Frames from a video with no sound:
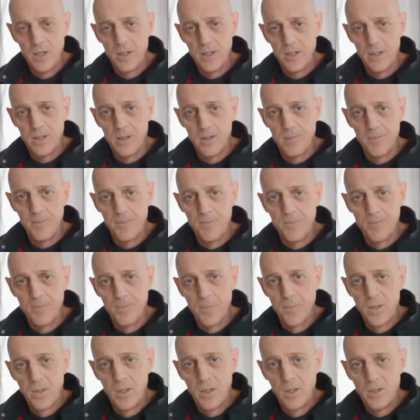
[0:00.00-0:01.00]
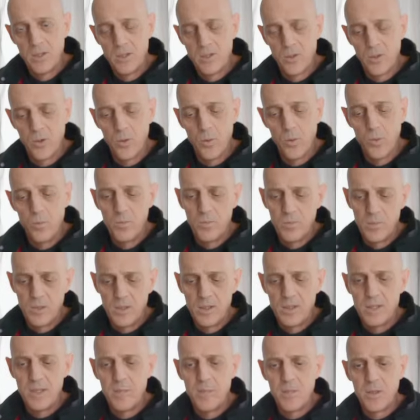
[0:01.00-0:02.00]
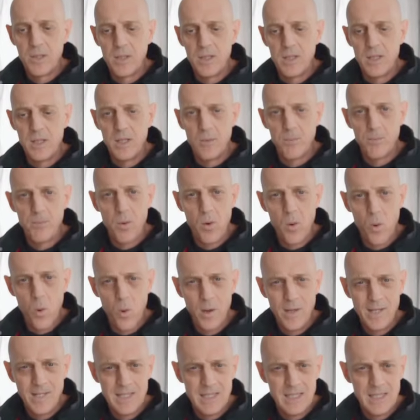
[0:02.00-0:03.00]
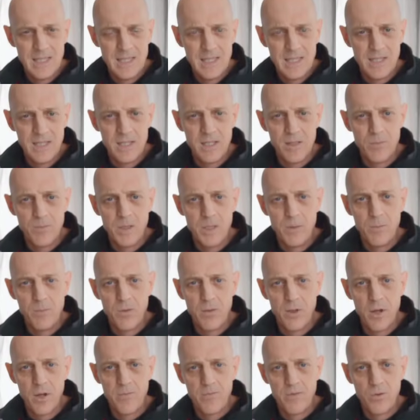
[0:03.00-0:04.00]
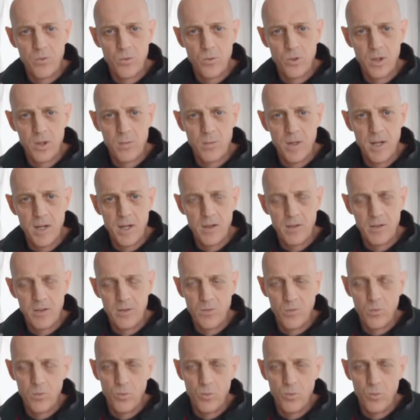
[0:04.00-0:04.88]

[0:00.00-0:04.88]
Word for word: Um, so typically the poisons that people often worry about,